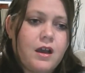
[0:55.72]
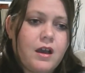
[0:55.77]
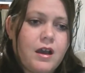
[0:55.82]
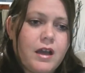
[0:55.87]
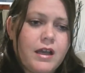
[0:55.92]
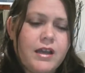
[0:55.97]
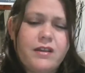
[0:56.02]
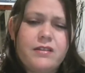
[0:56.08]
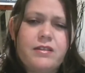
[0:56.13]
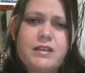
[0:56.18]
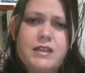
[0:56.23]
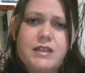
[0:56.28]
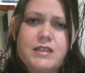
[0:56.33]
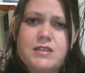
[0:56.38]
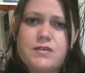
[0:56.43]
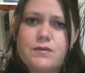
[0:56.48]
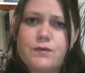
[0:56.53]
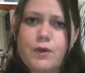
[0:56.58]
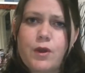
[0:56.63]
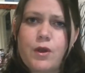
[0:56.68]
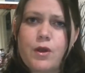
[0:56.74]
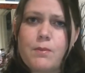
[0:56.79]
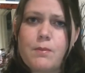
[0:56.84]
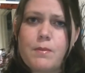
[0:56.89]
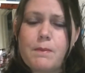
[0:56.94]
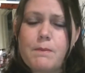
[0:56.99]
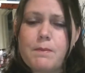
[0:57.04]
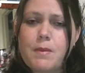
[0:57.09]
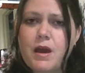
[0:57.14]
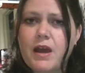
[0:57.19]
I got this
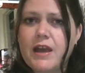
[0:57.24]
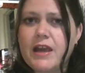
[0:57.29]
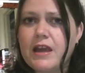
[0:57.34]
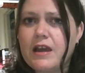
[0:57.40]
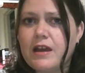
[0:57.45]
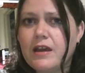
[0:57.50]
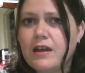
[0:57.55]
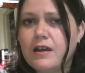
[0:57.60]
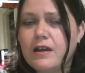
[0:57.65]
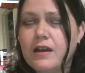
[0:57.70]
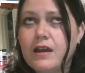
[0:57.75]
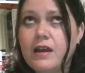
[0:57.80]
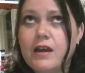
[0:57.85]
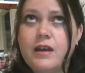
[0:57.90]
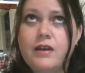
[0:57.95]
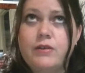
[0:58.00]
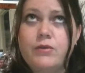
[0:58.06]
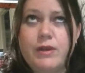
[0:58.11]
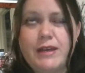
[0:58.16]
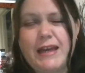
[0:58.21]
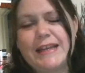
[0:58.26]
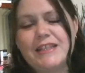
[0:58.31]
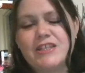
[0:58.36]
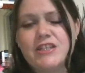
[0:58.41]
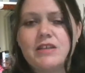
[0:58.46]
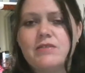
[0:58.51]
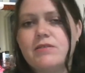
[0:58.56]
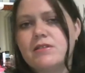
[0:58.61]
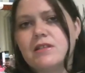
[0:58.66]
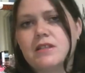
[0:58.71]
from Maya.
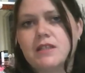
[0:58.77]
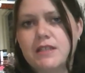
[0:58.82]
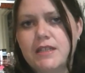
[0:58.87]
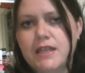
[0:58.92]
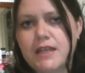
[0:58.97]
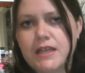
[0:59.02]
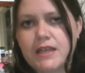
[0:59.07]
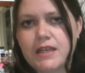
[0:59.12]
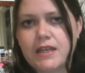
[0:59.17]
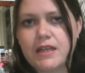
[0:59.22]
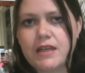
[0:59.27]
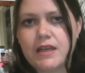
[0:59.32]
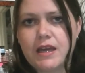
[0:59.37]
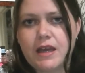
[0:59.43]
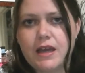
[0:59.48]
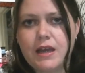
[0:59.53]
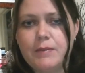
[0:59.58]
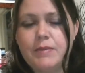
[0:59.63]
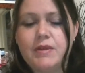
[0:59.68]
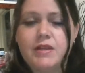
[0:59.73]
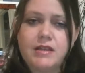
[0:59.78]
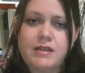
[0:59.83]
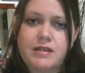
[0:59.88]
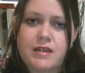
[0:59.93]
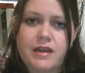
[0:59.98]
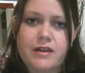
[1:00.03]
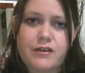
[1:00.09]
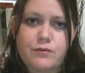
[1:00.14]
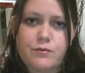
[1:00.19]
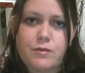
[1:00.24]
It was Clinique
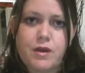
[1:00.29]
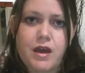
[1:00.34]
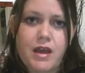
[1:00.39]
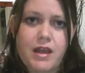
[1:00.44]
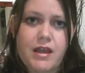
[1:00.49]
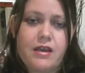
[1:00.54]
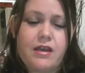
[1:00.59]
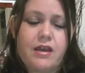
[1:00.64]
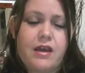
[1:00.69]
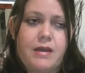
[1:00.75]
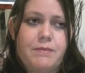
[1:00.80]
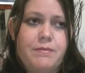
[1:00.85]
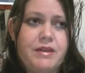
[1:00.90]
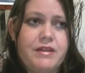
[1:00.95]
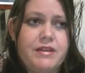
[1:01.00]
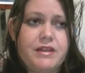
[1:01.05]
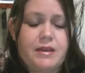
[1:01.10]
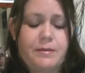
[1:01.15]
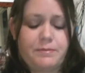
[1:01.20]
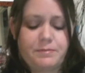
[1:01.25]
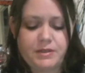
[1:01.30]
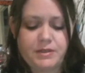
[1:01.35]
inside of Maya. I picked up